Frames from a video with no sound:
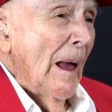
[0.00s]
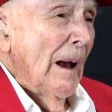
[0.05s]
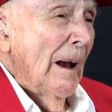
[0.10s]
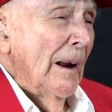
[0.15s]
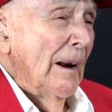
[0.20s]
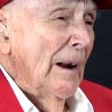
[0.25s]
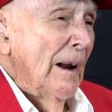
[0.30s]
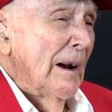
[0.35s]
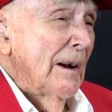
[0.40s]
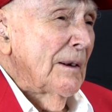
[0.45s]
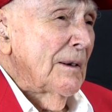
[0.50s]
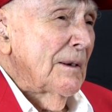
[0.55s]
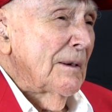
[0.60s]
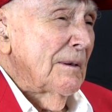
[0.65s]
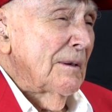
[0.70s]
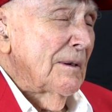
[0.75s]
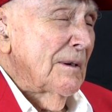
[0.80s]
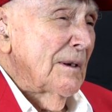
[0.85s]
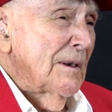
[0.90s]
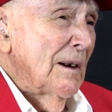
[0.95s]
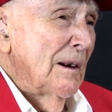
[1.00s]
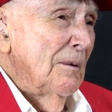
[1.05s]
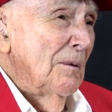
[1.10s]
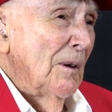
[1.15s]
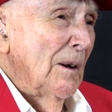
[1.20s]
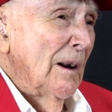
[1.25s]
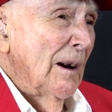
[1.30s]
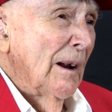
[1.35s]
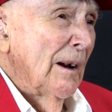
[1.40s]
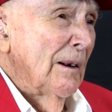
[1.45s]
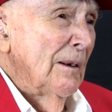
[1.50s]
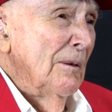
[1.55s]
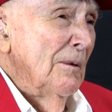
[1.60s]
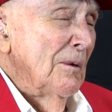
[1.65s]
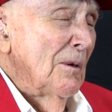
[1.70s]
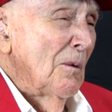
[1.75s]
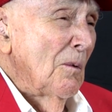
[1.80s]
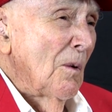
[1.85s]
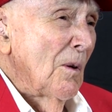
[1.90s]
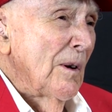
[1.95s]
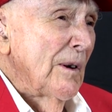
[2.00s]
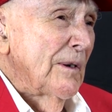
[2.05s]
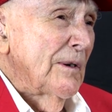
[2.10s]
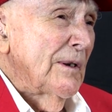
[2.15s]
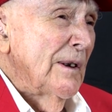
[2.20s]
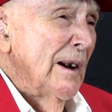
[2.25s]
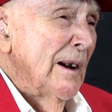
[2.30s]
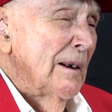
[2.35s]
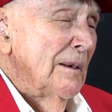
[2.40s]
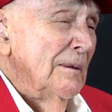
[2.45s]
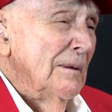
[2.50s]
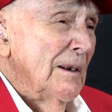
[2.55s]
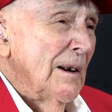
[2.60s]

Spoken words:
And I said, well, I don't know where it's at.